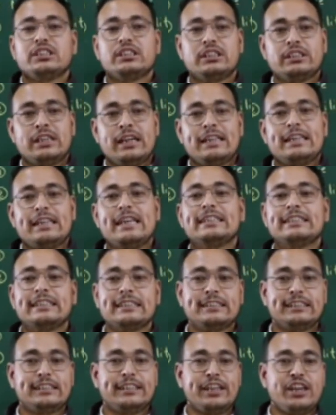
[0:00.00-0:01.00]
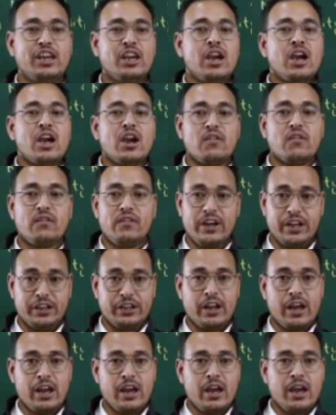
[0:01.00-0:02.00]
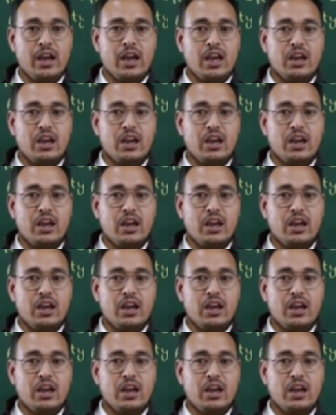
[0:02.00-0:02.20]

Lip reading: is necessity wheat.